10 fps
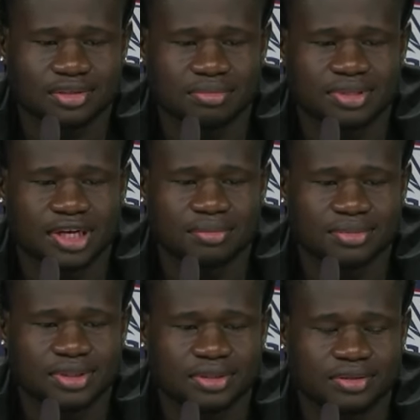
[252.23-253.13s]

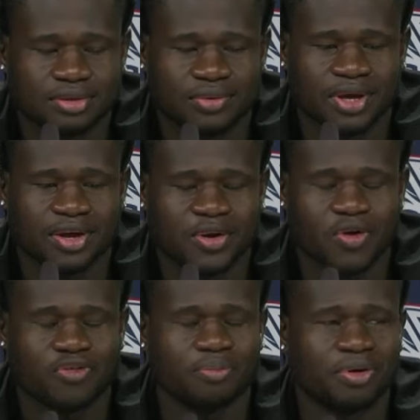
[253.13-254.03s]
sometimes you cannot
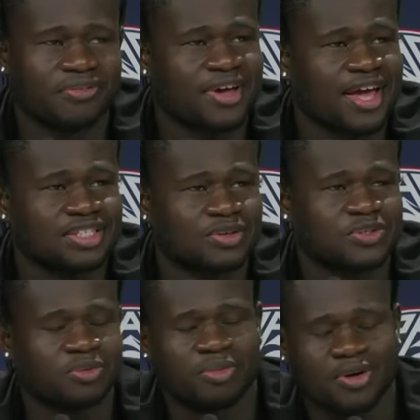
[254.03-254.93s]
go with both hands
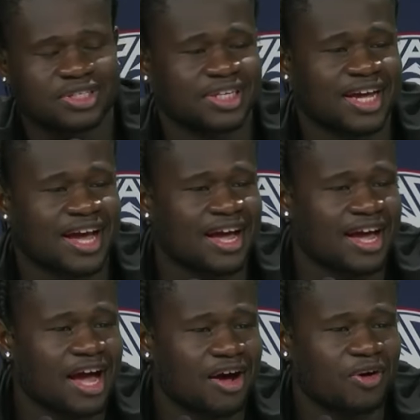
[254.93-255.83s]
because you're boxing the guy
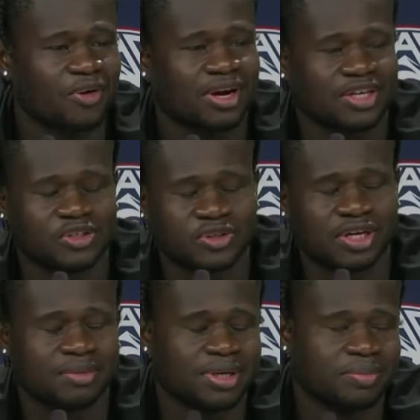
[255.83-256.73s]
out or, like, you're
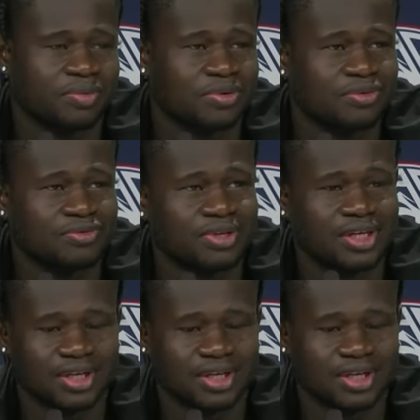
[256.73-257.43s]
trying to make move.